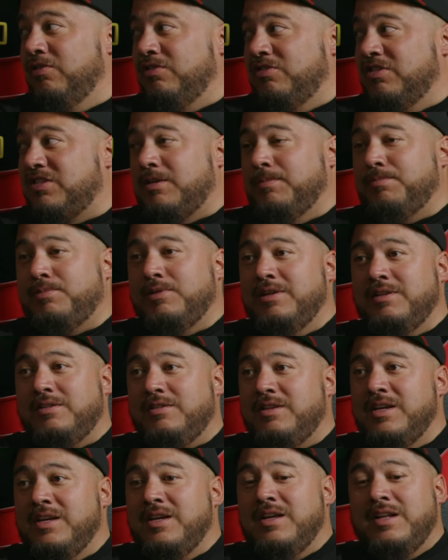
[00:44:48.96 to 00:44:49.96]
just to put
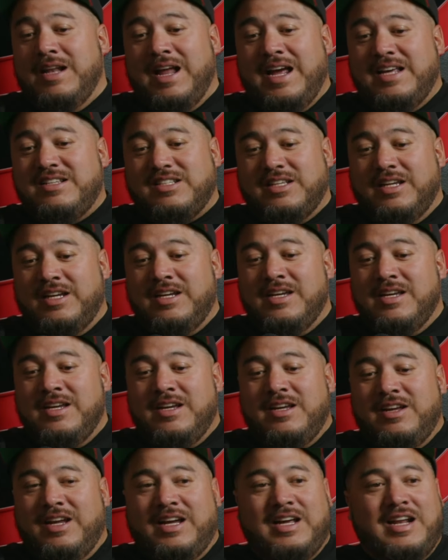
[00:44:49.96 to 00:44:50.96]
it nicely.
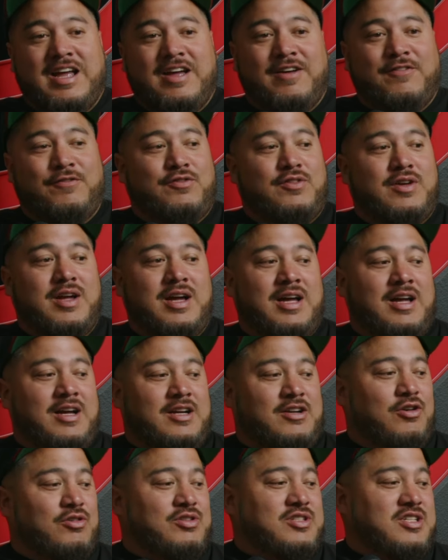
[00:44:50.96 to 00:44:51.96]
You're going to
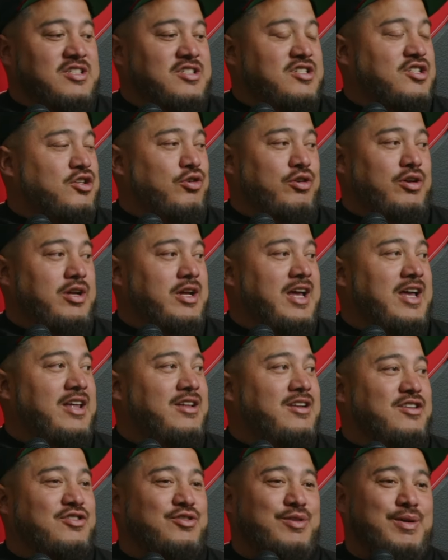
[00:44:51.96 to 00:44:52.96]
have coaches
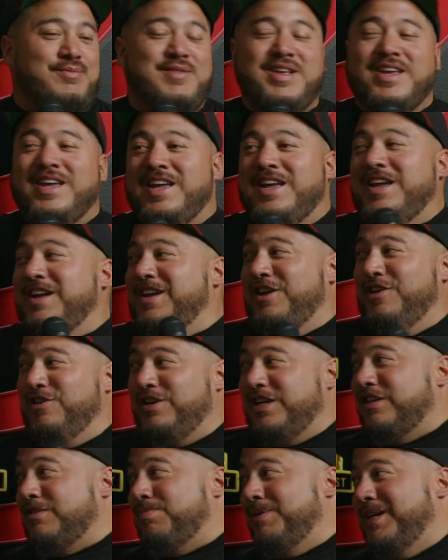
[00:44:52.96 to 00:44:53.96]
yelling and screaming.
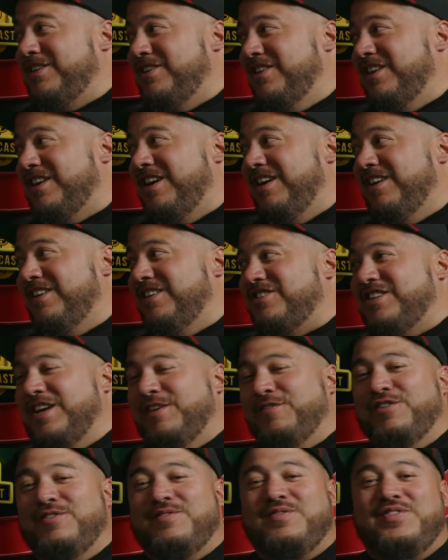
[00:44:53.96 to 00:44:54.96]
You can speak to the college level.